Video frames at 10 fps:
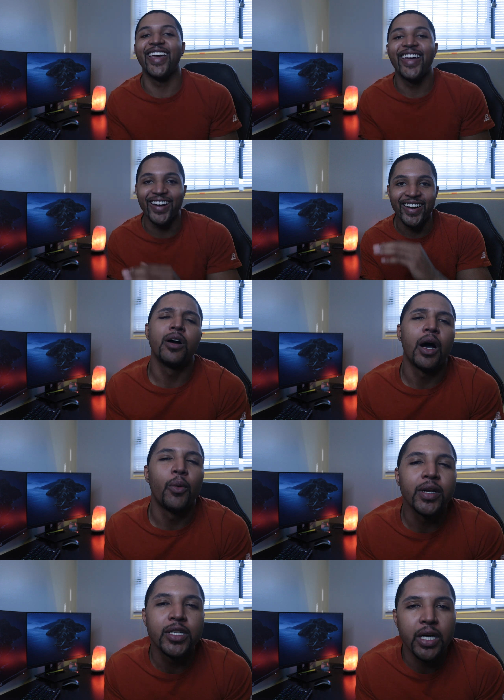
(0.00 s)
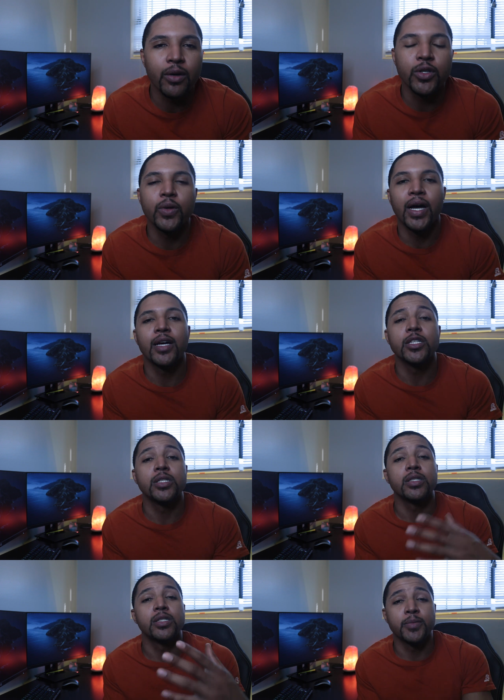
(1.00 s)
there. so I wanted to share with you
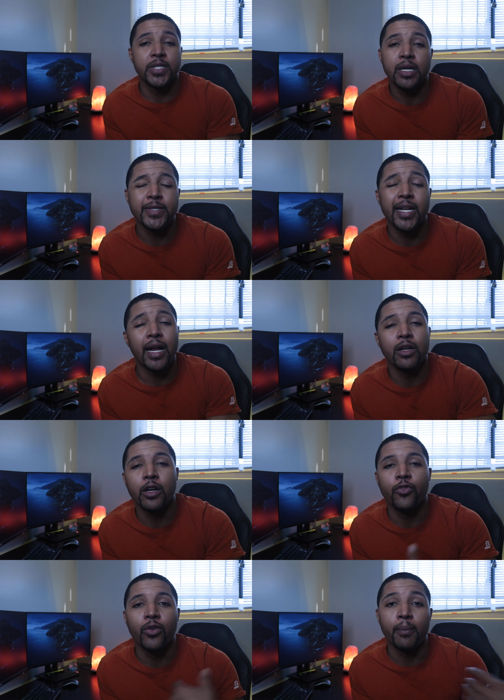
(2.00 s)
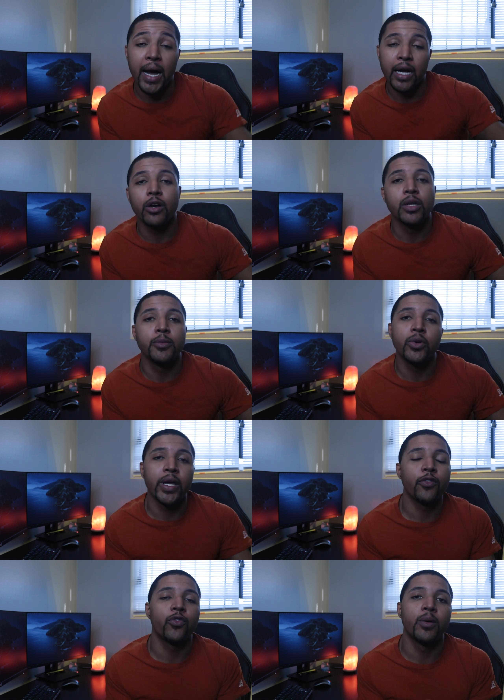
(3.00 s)
guys some tips that I learned from my coding
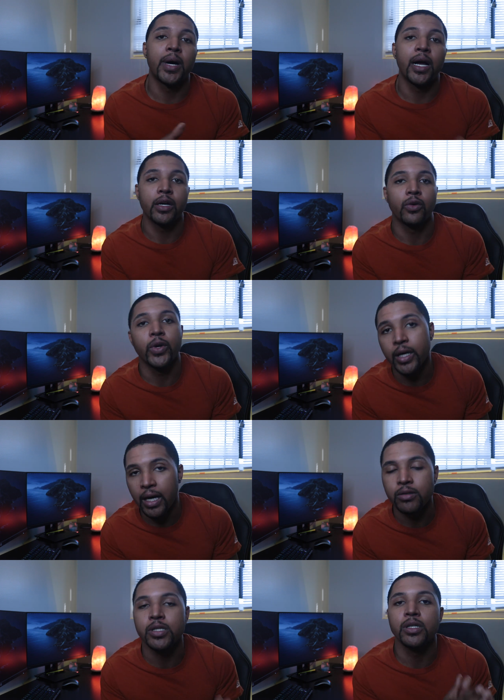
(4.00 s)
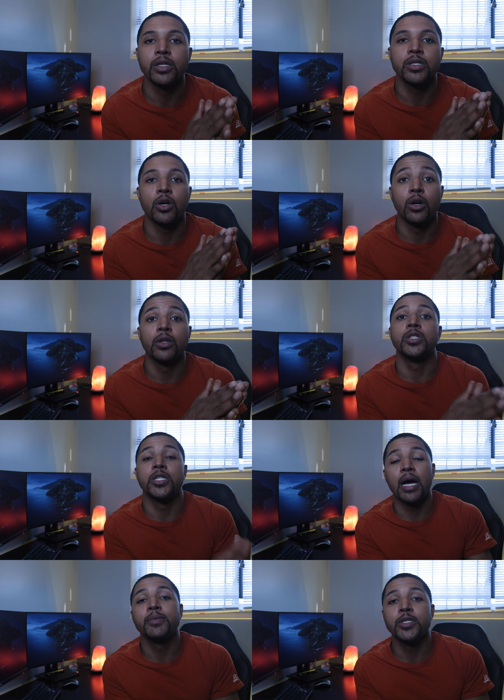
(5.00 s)
bootcamp, from my career counselors on the
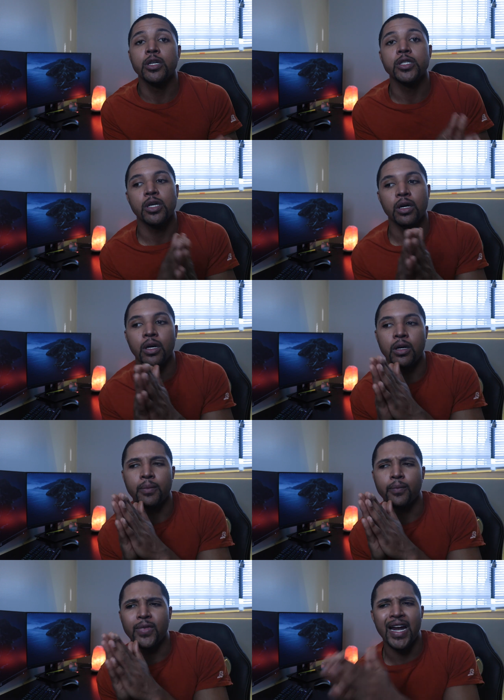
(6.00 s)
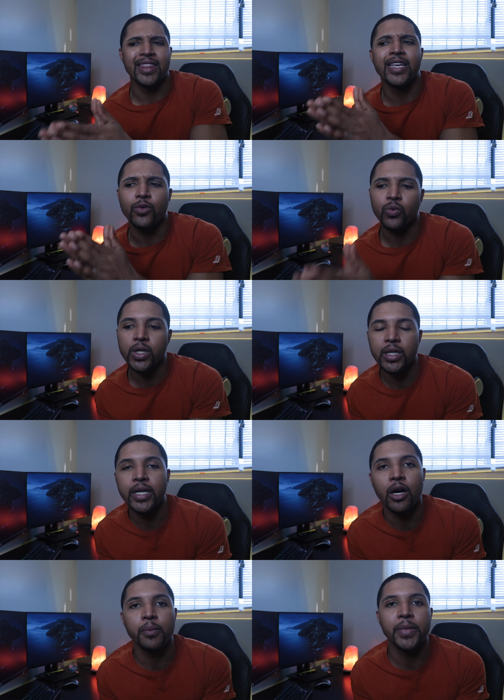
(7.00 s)
job search um, that I think
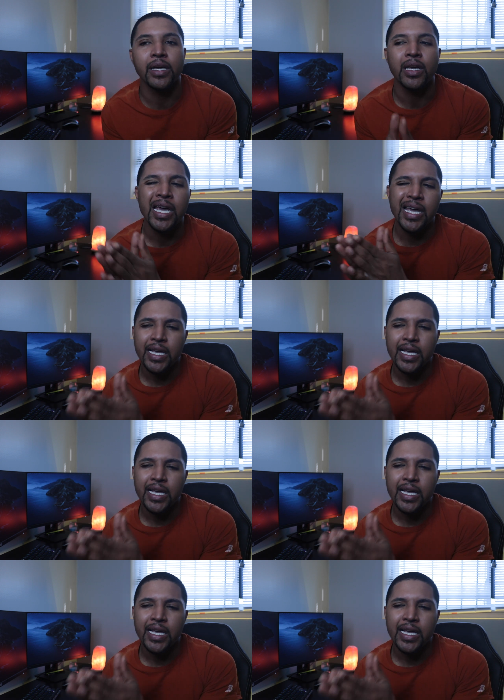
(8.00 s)
really helped me